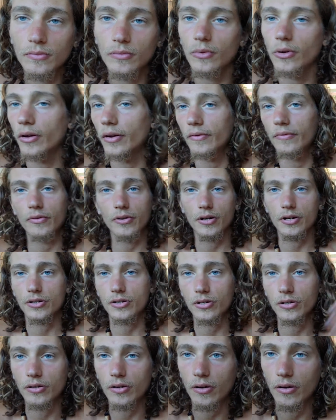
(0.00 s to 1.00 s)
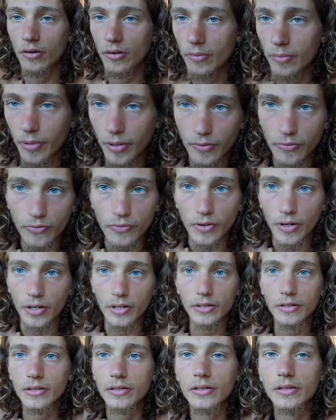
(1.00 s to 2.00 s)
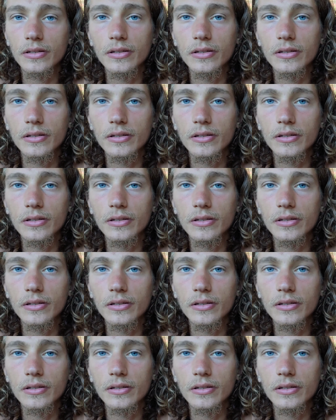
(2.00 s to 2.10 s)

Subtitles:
whatever I should call him, my friend,